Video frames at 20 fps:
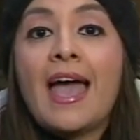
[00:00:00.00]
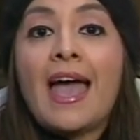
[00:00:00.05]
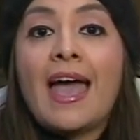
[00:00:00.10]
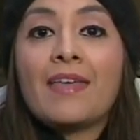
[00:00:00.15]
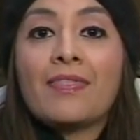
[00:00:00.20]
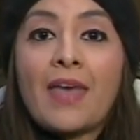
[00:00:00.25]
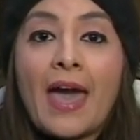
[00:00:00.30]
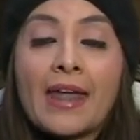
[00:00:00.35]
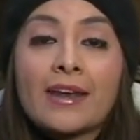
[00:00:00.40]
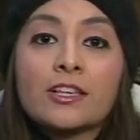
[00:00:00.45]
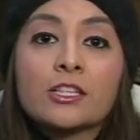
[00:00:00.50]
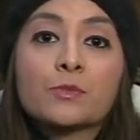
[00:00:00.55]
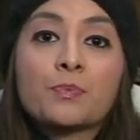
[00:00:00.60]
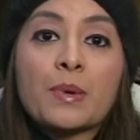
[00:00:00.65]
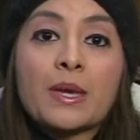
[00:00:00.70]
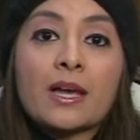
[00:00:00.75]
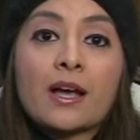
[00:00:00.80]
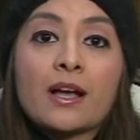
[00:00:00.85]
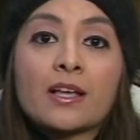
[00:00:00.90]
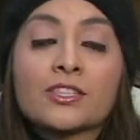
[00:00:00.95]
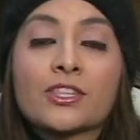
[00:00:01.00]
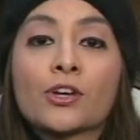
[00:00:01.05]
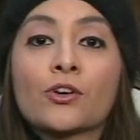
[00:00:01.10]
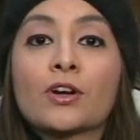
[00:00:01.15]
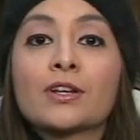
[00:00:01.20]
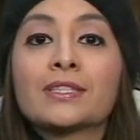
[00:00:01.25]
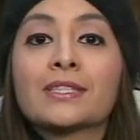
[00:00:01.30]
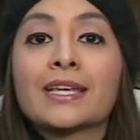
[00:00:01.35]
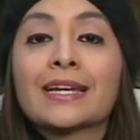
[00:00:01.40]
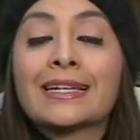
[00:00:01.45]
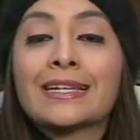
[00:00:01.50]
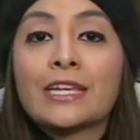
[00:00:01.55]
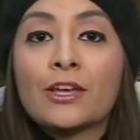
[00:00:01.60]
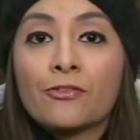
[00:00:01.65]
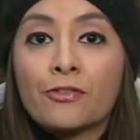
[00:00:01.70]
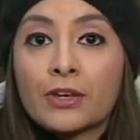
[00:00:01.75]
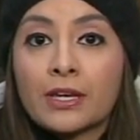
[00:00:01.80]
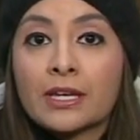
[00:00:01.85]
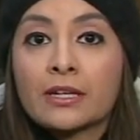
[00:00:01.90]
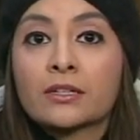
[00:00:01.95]
And that is because there are
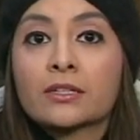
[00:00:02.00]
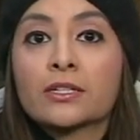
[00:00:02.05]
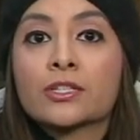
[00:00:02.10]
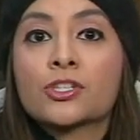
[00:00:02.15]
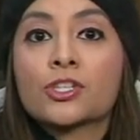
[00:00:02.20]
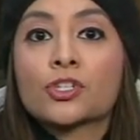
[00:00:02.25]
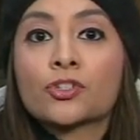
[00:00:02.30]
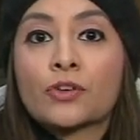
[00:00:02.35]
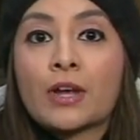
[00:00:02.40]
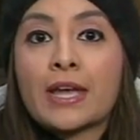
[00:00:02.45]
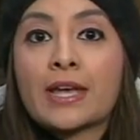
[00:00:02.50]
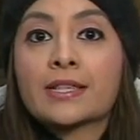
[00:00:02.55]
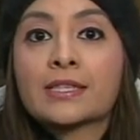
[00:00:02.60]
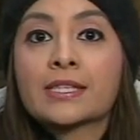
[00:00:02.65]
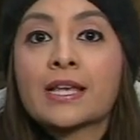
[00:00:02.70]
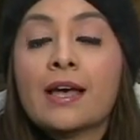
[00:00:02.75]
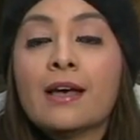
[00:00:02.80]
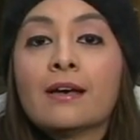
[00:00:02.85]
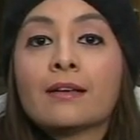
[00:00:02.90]
significant constraints